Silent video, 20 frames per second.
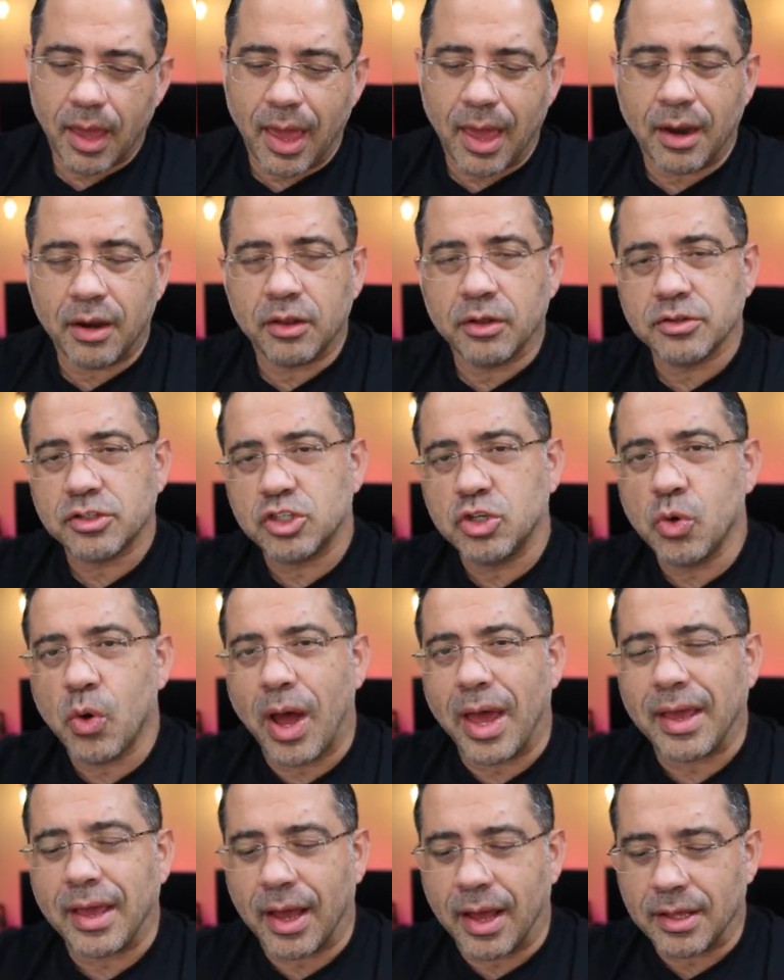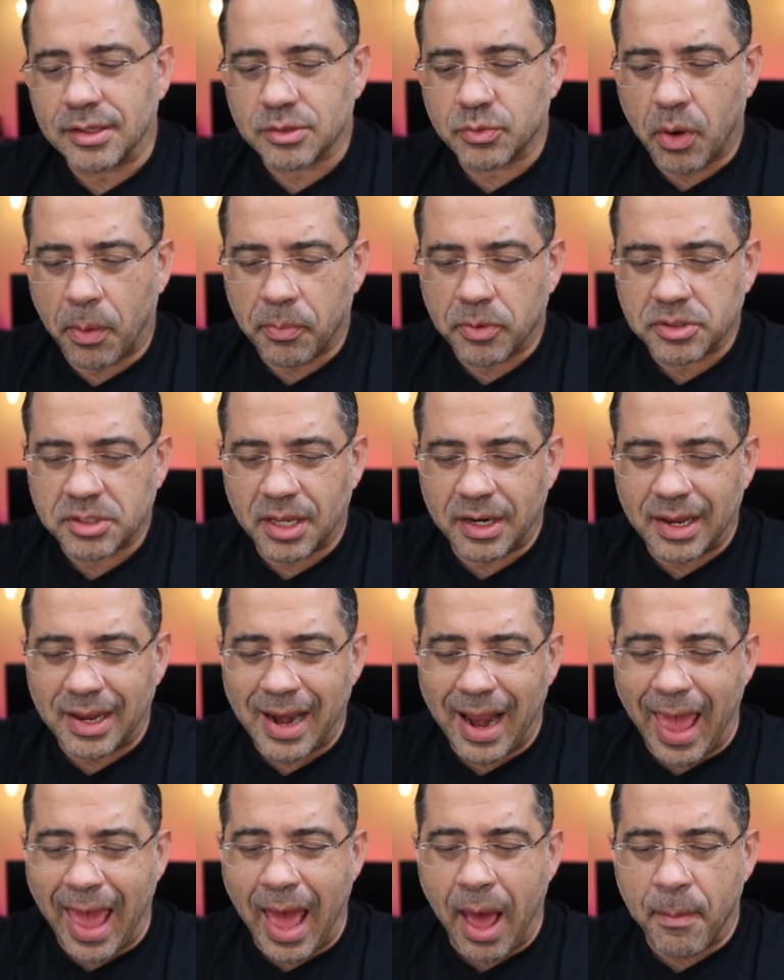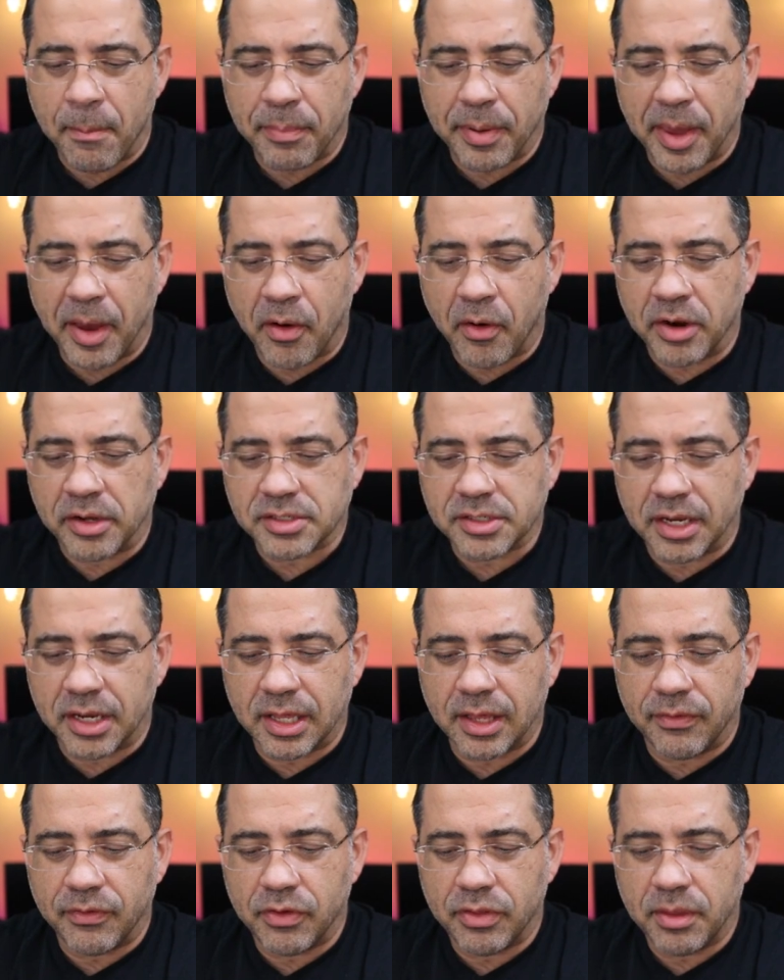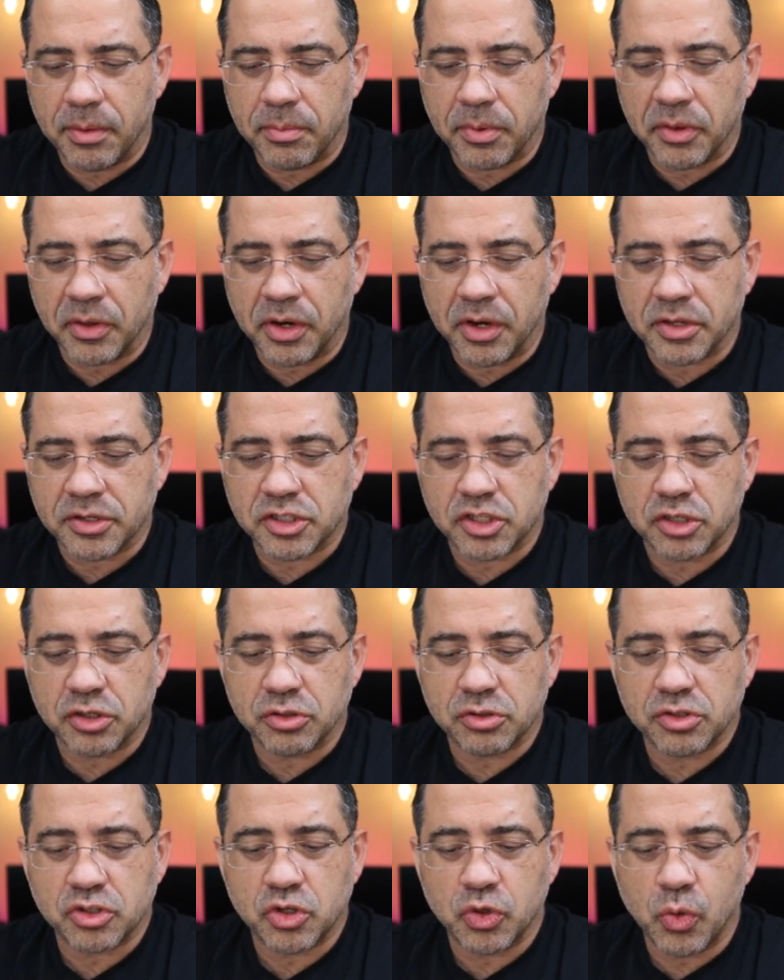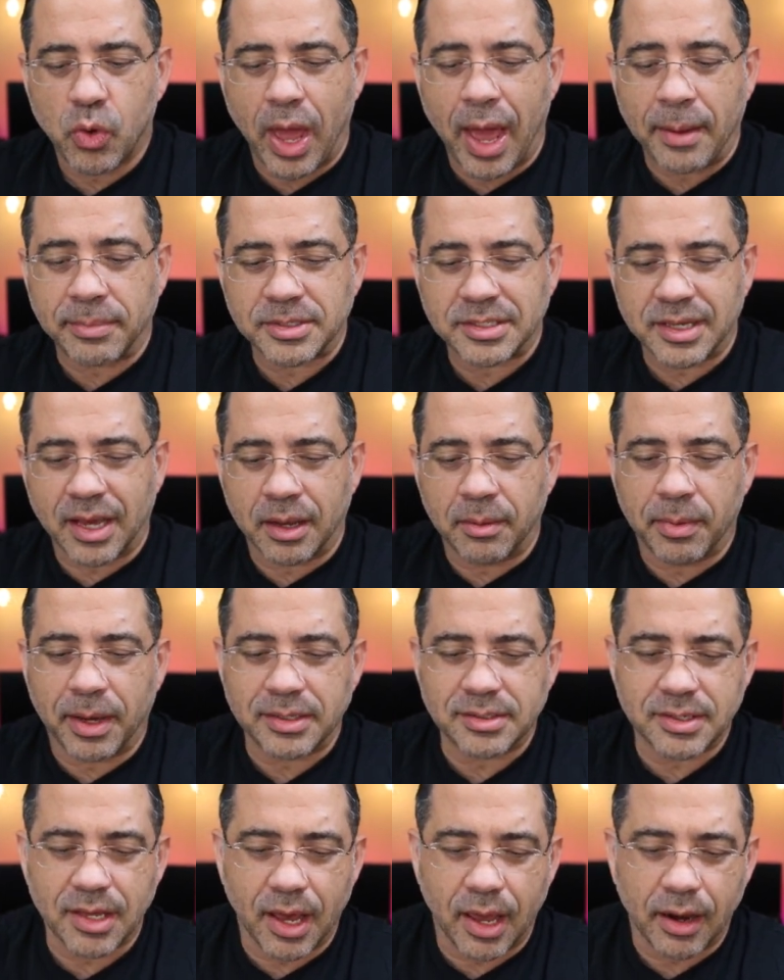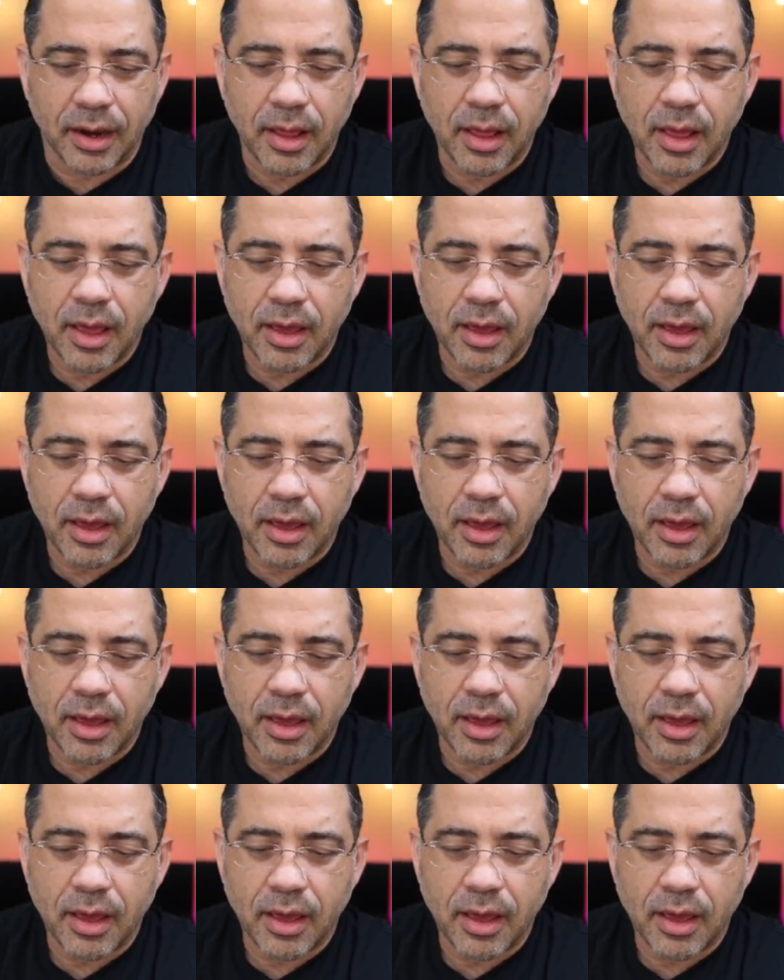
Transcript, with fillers: And those two icons represent an pair and it's going to give you the ability to see two apps side by side.